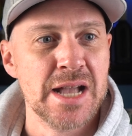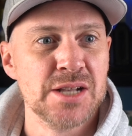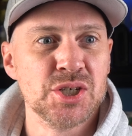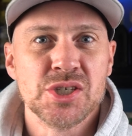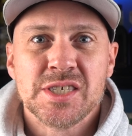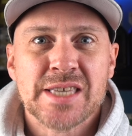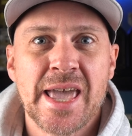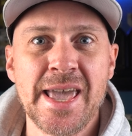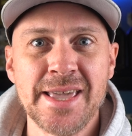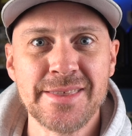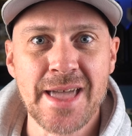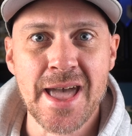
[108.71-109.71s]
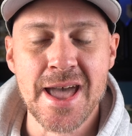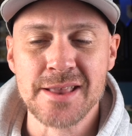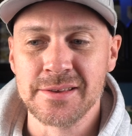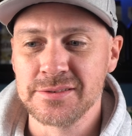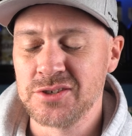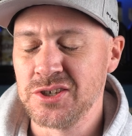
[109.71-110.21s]
And just saying
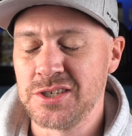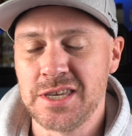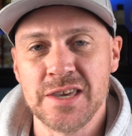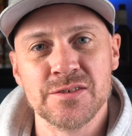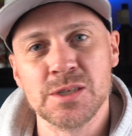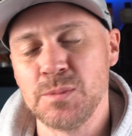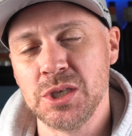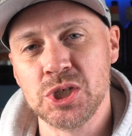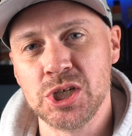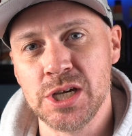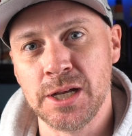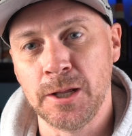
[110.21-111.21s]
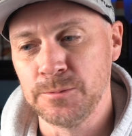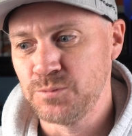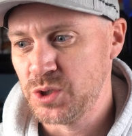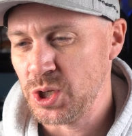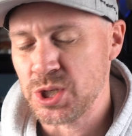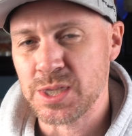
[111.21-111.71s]
that just gives me chill.
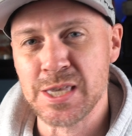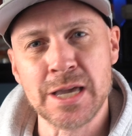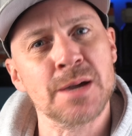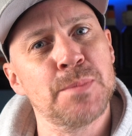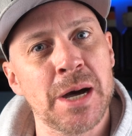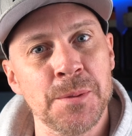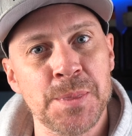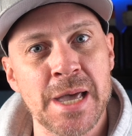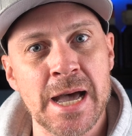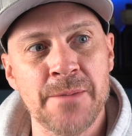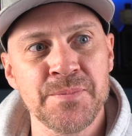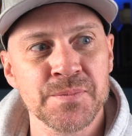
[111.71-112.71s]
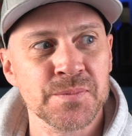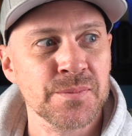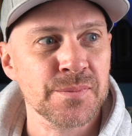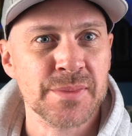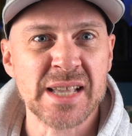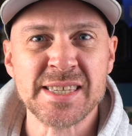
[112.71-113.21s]
Just think about that.
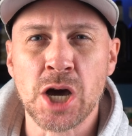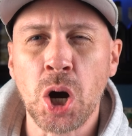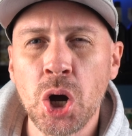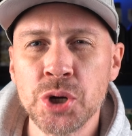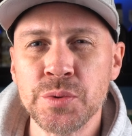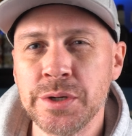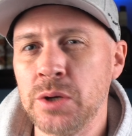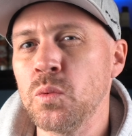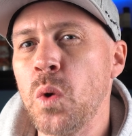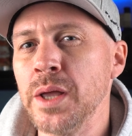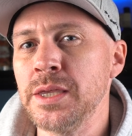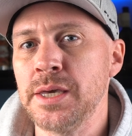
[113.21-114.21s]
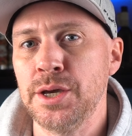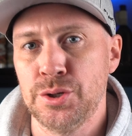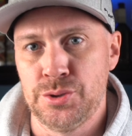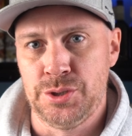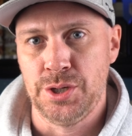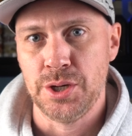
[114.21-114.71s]
That's 101
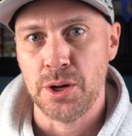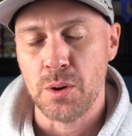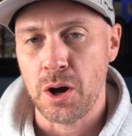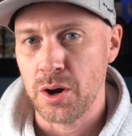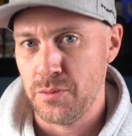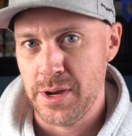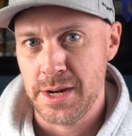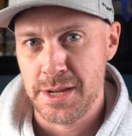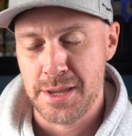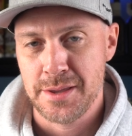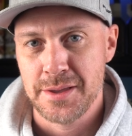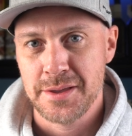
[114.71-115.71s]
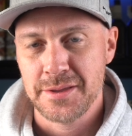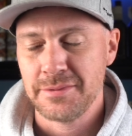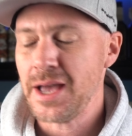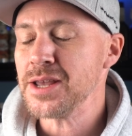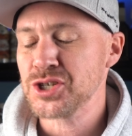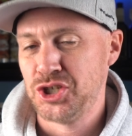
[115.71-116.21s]
years ago already.
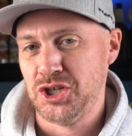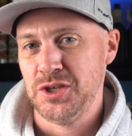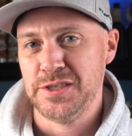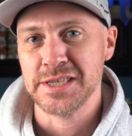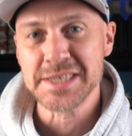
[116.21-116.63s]
That is just